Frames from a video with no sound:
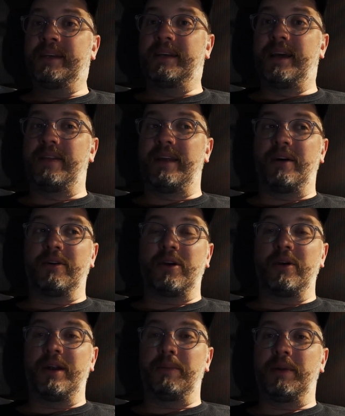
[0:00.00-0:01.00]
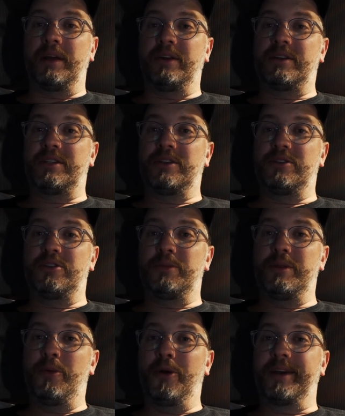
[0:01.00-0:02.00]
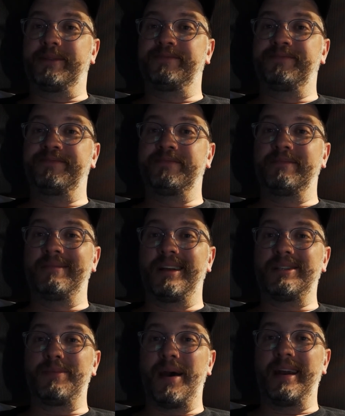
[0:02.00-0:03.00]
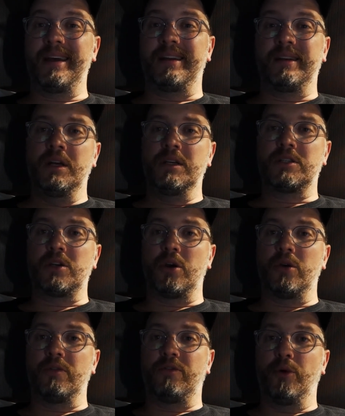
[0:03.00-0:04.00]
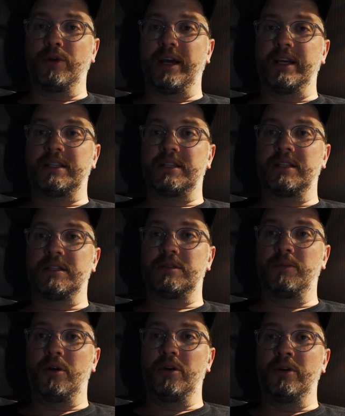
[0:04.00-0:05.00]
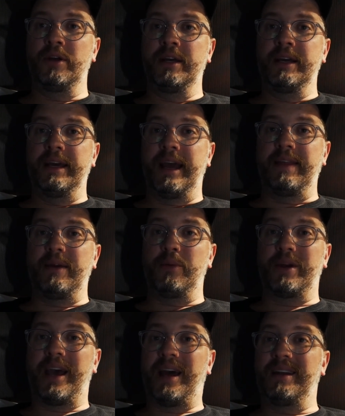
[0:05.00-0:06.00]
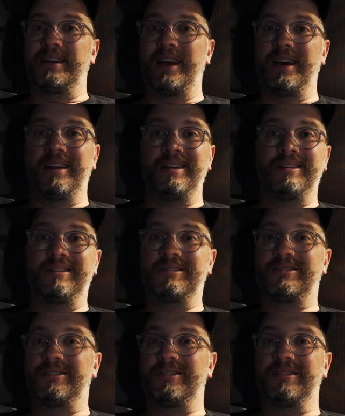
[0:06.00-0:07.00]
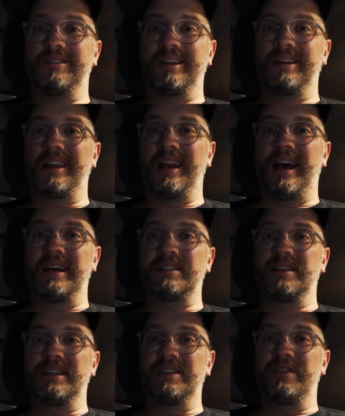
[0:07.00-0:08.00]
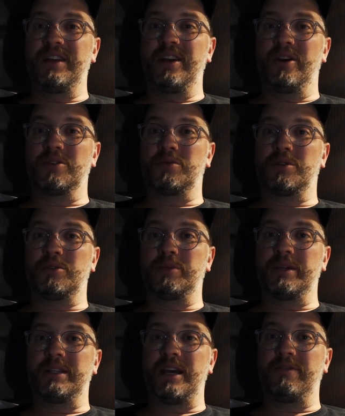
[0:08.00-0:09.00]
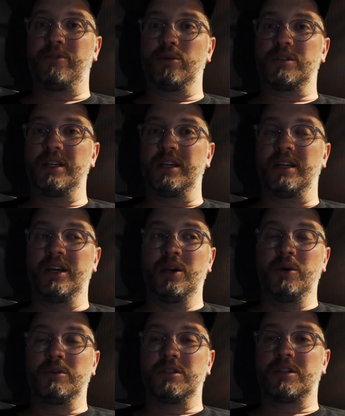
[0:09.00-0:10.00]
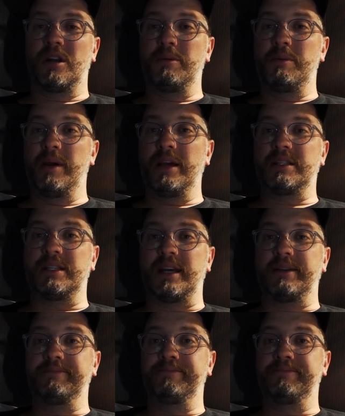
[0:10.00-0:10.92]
And then I'll go and upload it to YouTube in the morning. That's about it. So 4 days tomorrow, and then we're counting down till the last of these videos, which will be day 14, which is going to be my exit day.